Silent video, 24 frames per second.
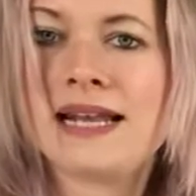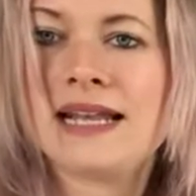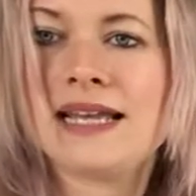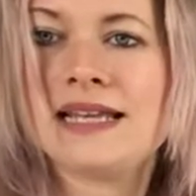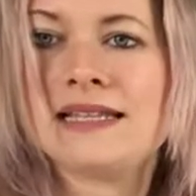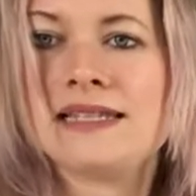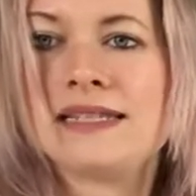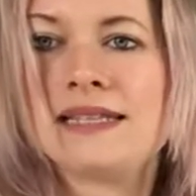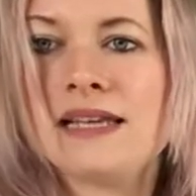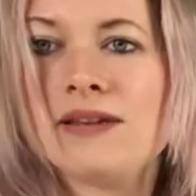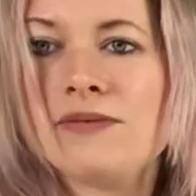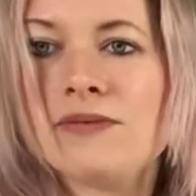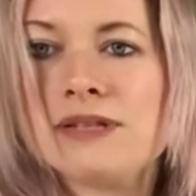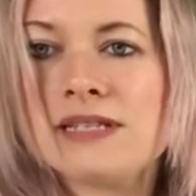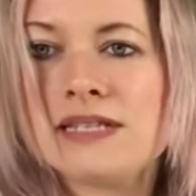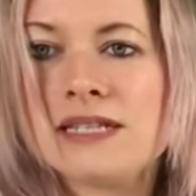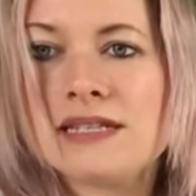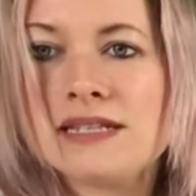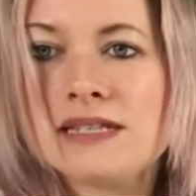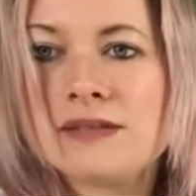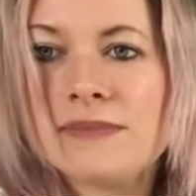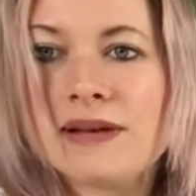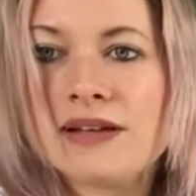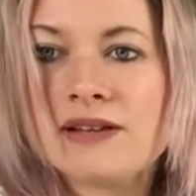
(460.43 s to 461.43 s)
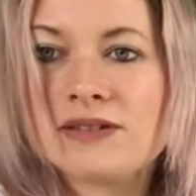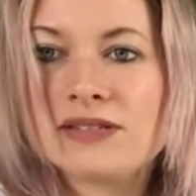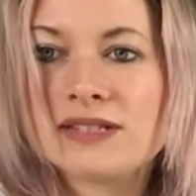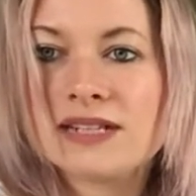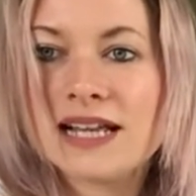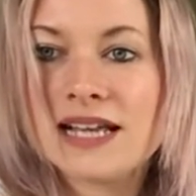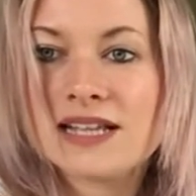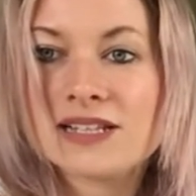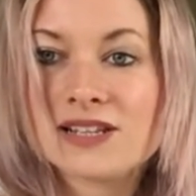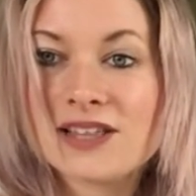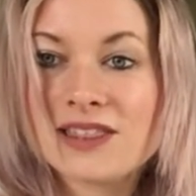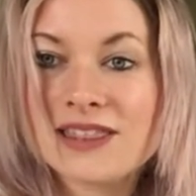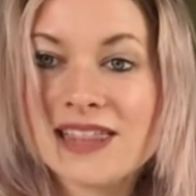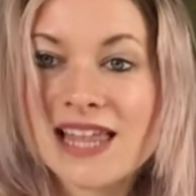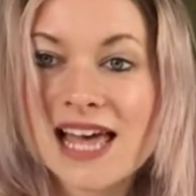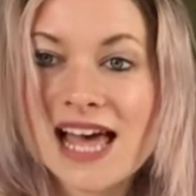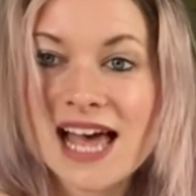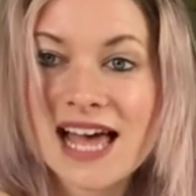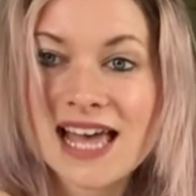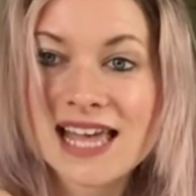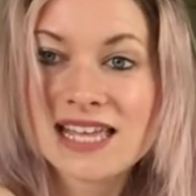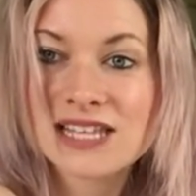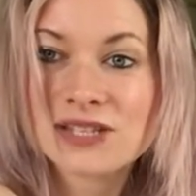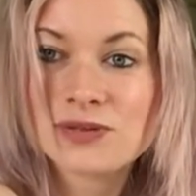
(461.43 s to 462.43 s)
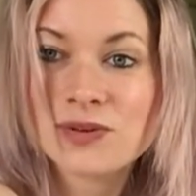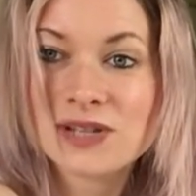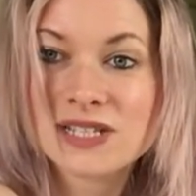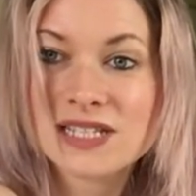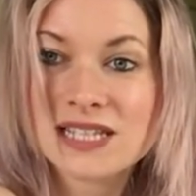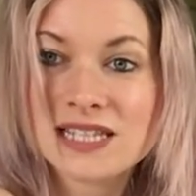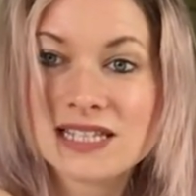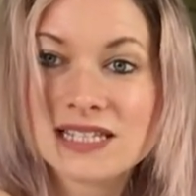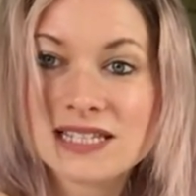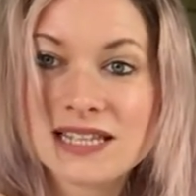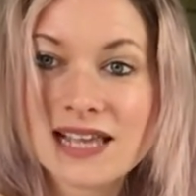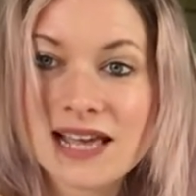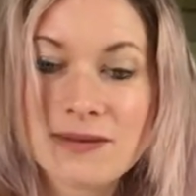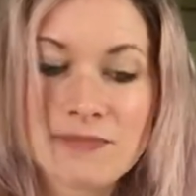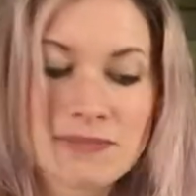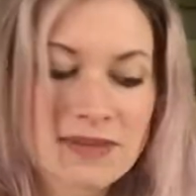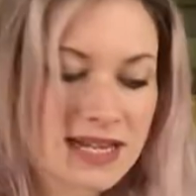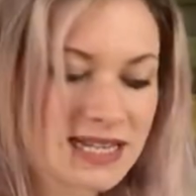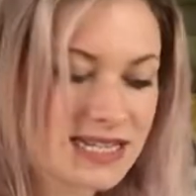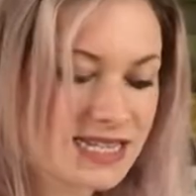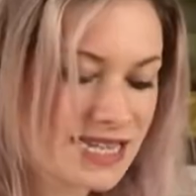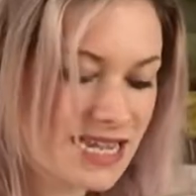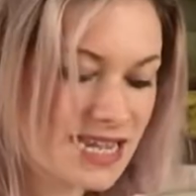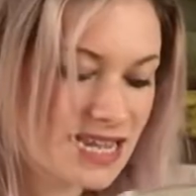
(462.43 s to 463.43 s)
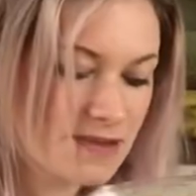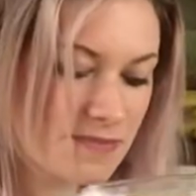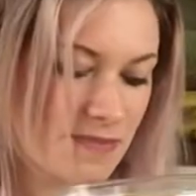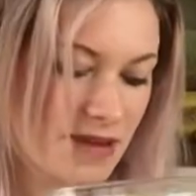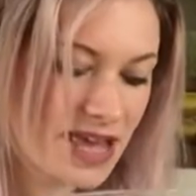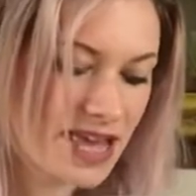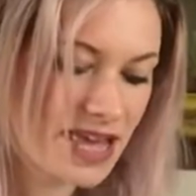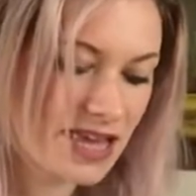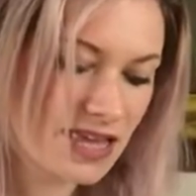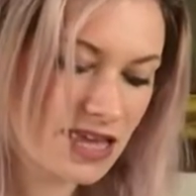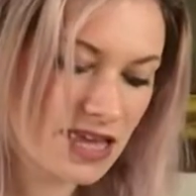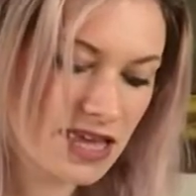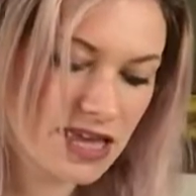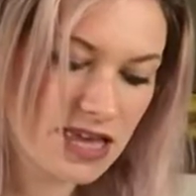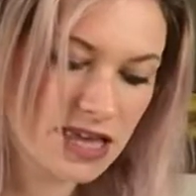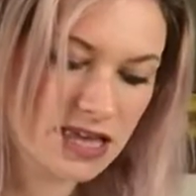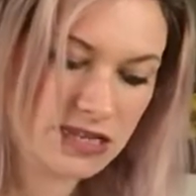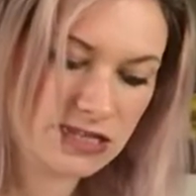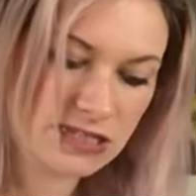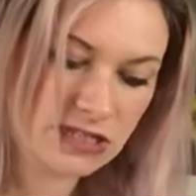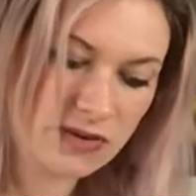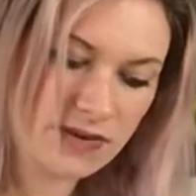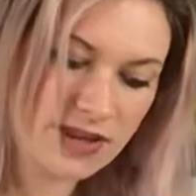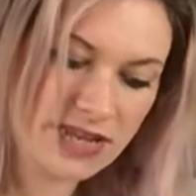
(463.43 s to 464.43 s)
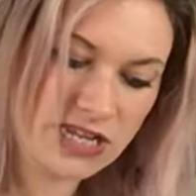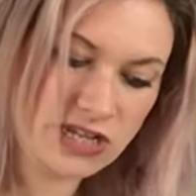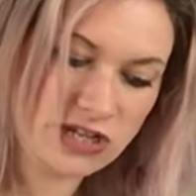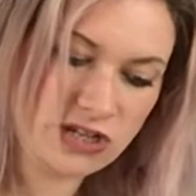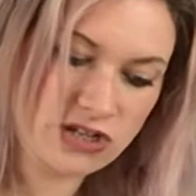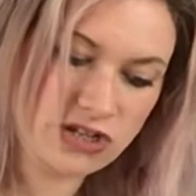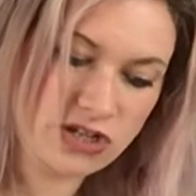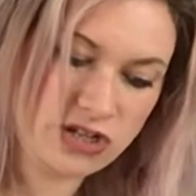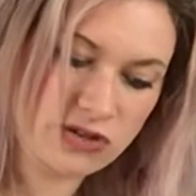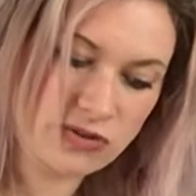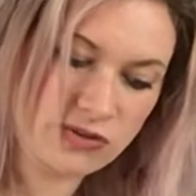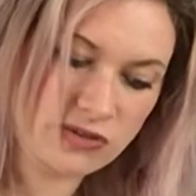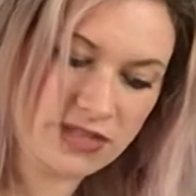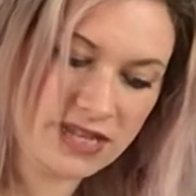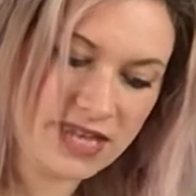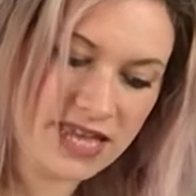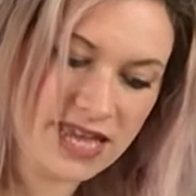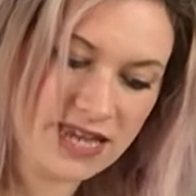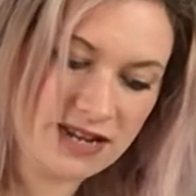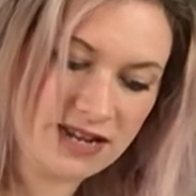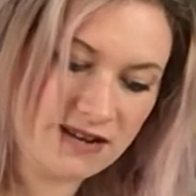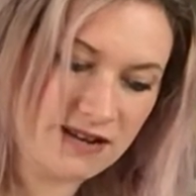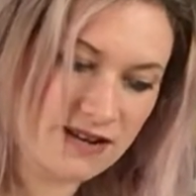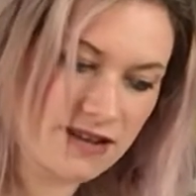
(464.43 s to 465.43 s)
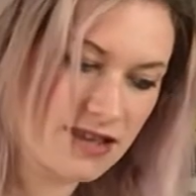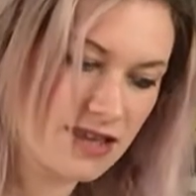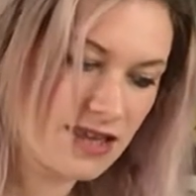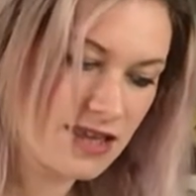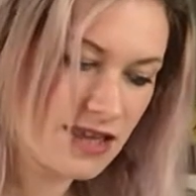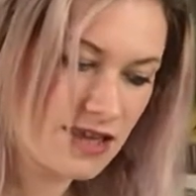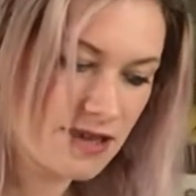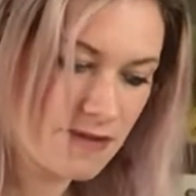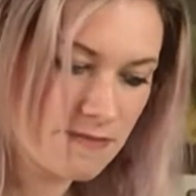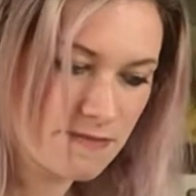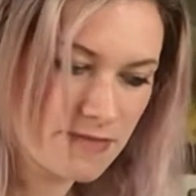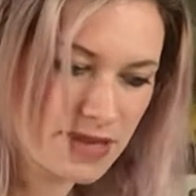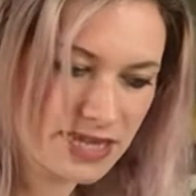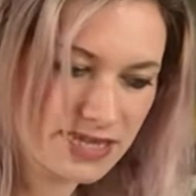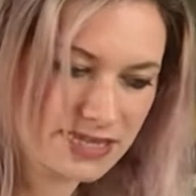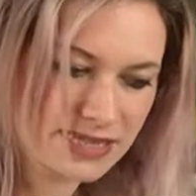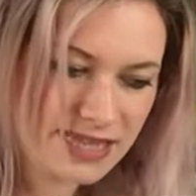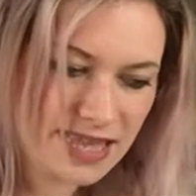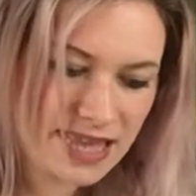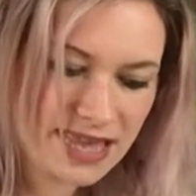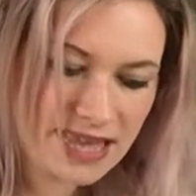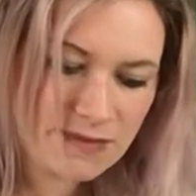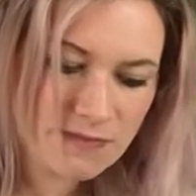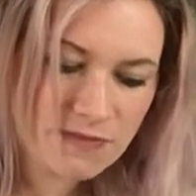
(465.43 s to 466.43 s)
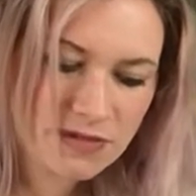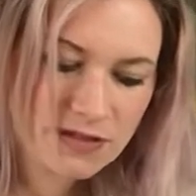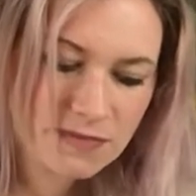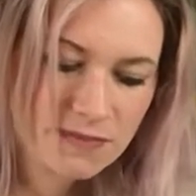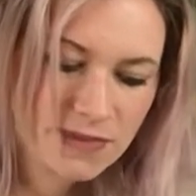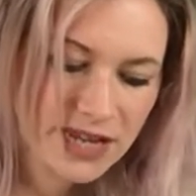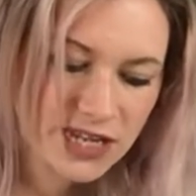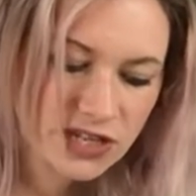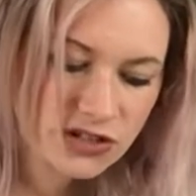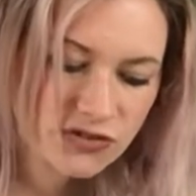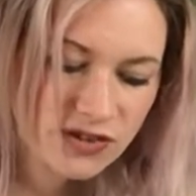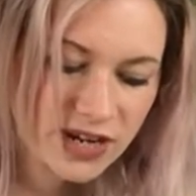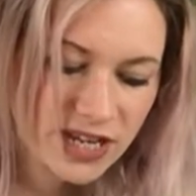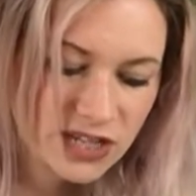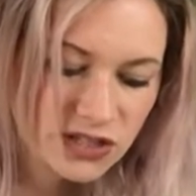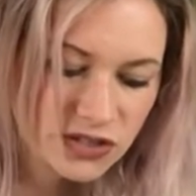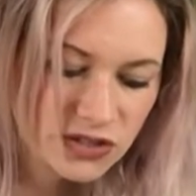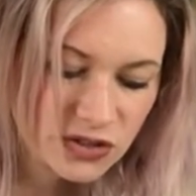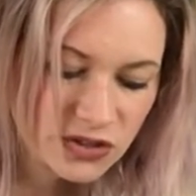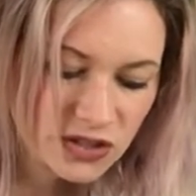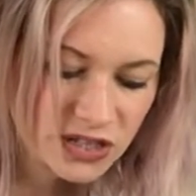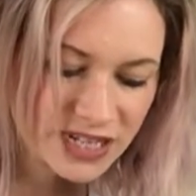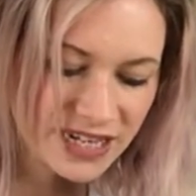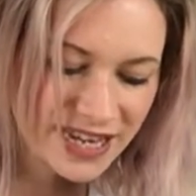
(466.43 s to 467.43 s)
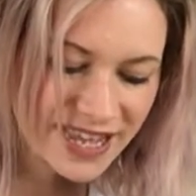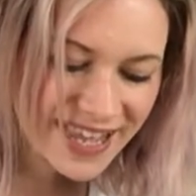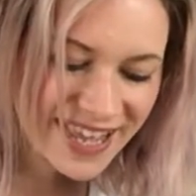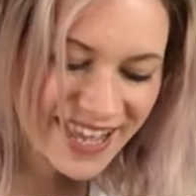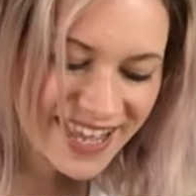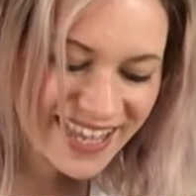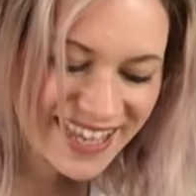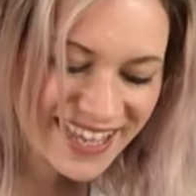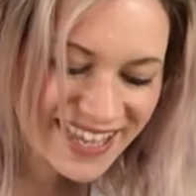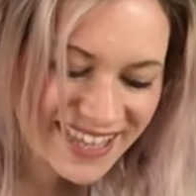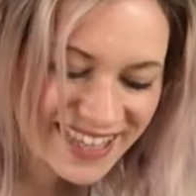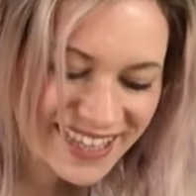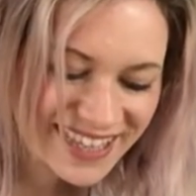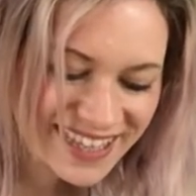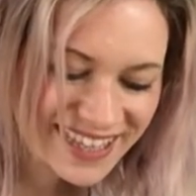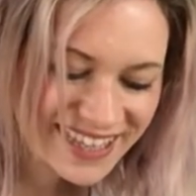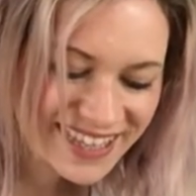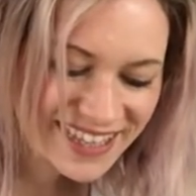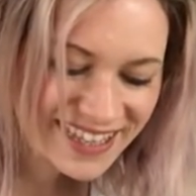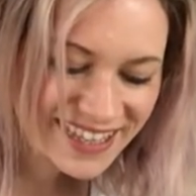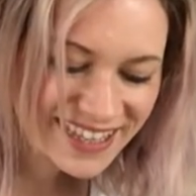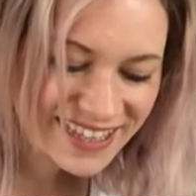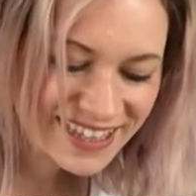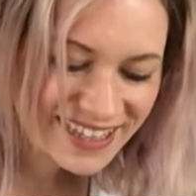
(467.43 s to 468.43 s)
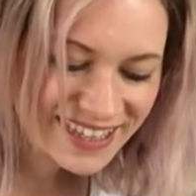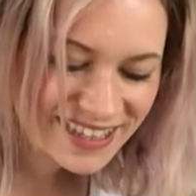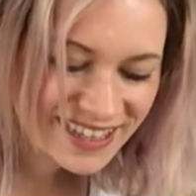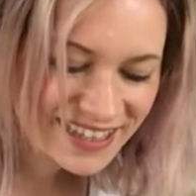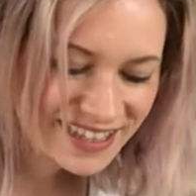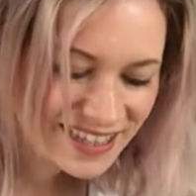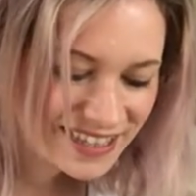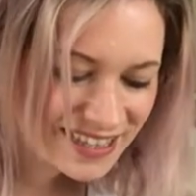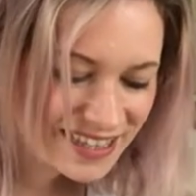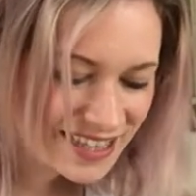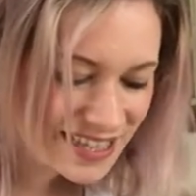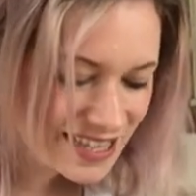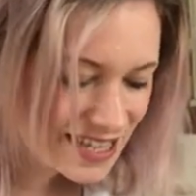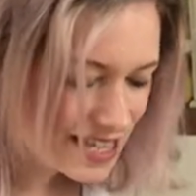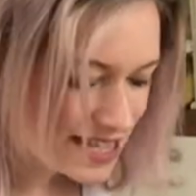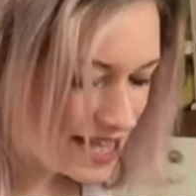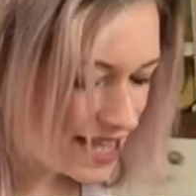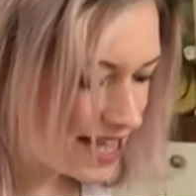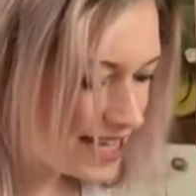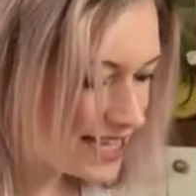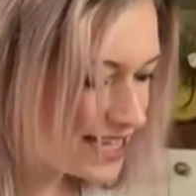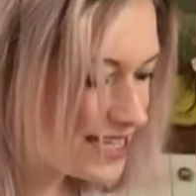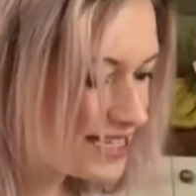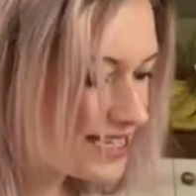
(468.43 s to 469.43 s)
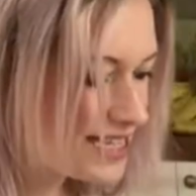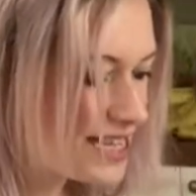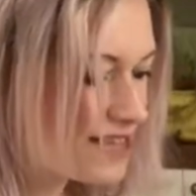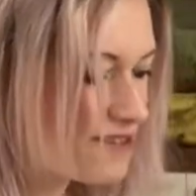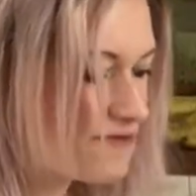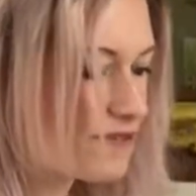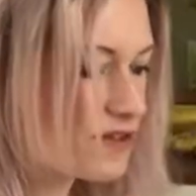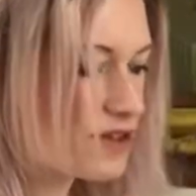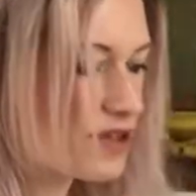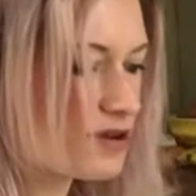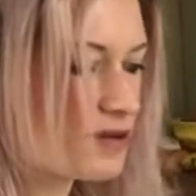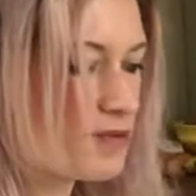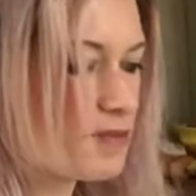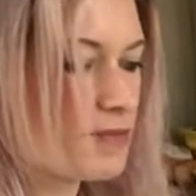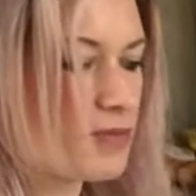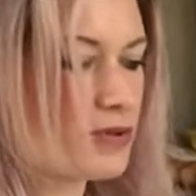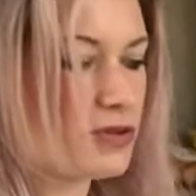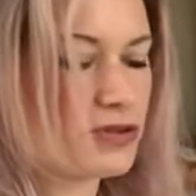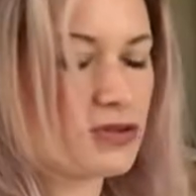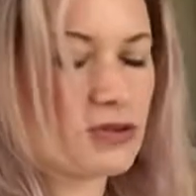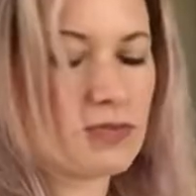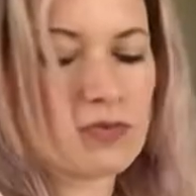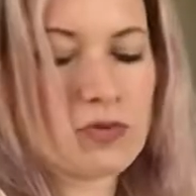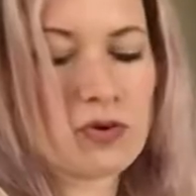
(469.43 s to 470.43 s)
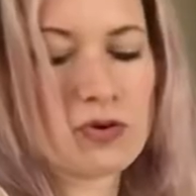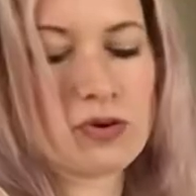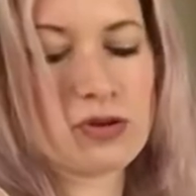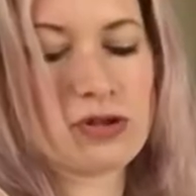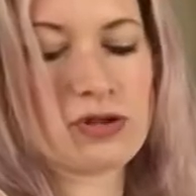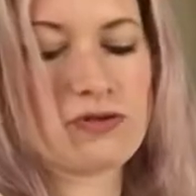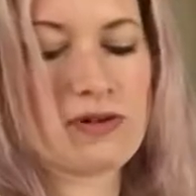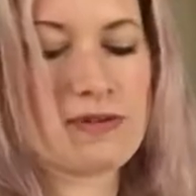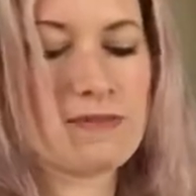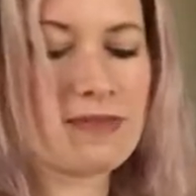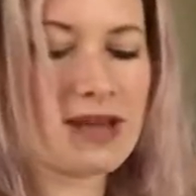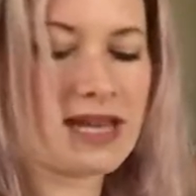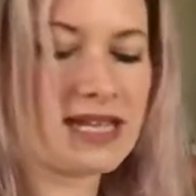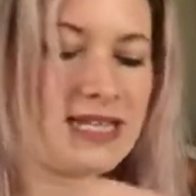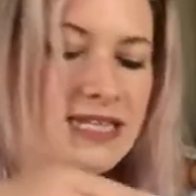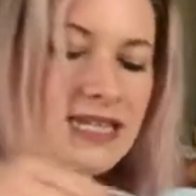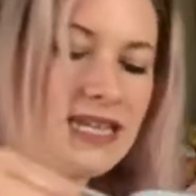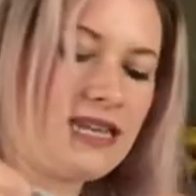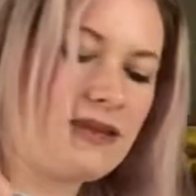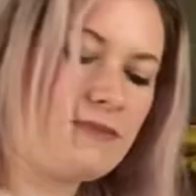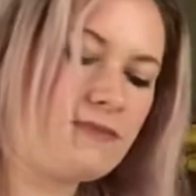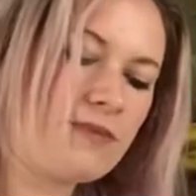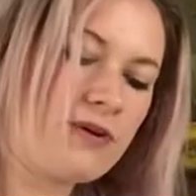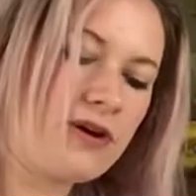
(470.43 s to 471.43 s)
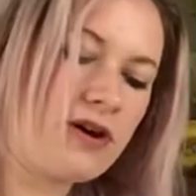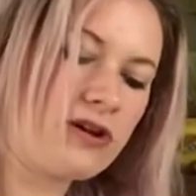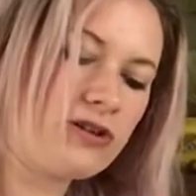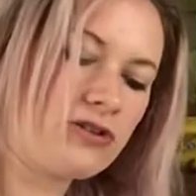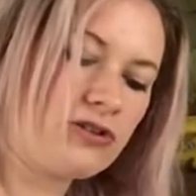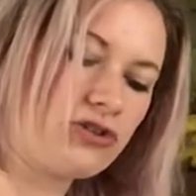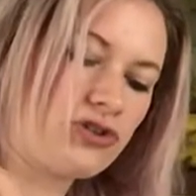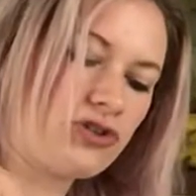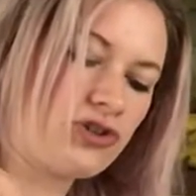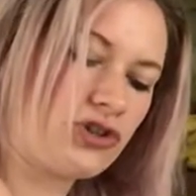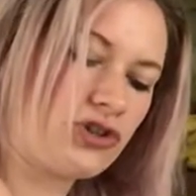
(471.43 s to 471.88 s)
it. See what it smells like. So that is what's inside my tea bag. So I could use that, mix that in with my drinks, couldn't I? I could even put some water in my teapot,